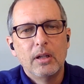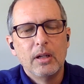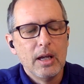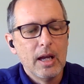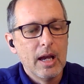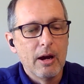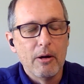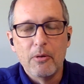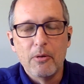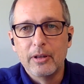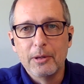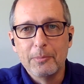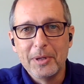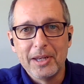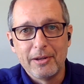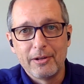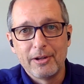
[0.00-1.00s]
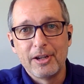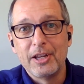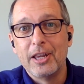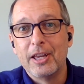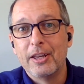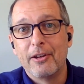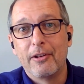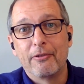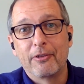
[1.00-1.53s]
Yeah, well, let me
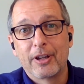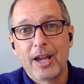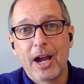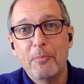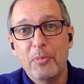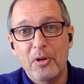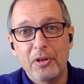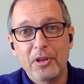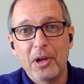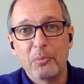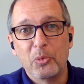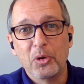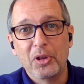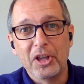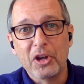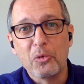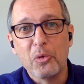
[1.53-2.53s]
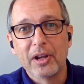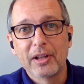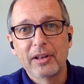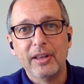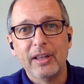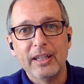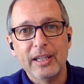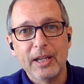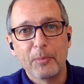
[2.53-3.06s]
hit a couple of them really
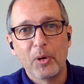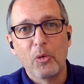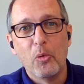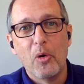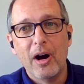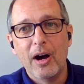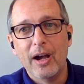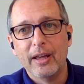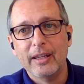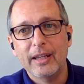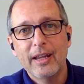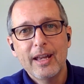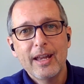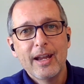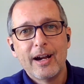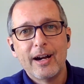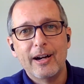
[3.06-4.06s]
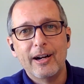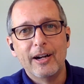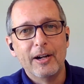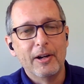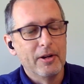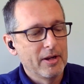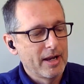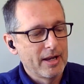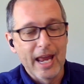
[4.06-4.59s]
quickly. Number one,
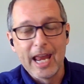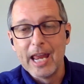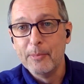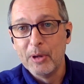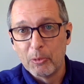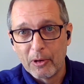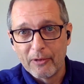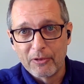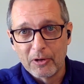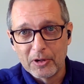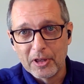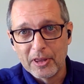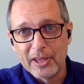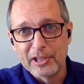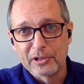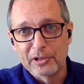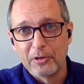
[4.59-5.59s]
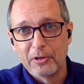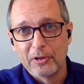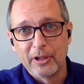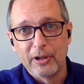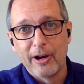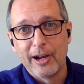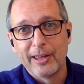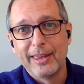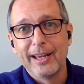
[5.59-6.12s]
Amy referred to this
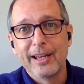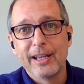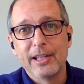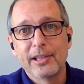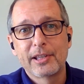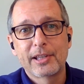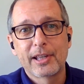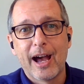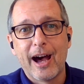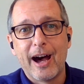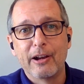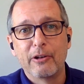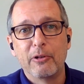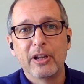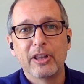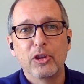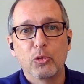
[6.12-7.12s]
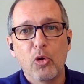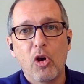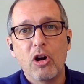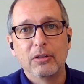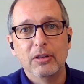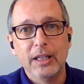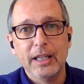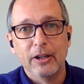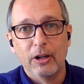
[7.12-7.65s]
earlier. I think it's hiring the
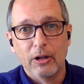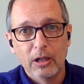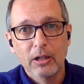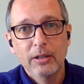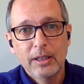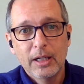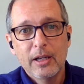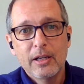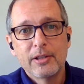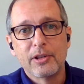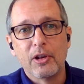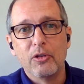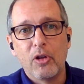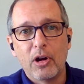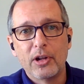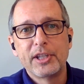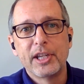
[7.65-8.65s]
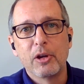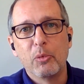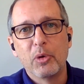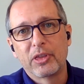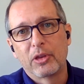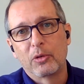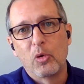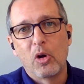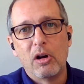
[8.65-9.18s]
wrong leader. So launching
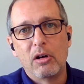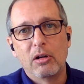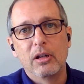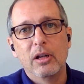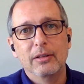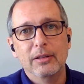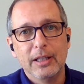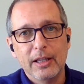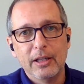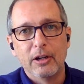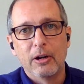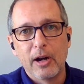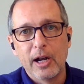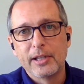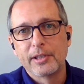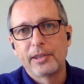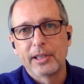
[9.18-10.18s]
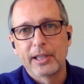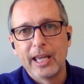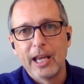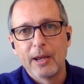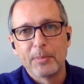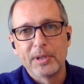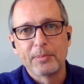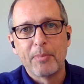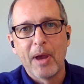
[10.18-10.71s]
with the wrong leader as the
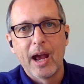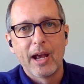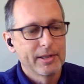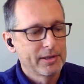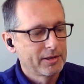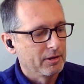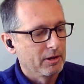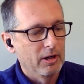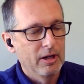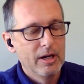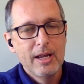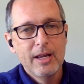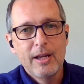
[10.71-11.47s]
campus pastor.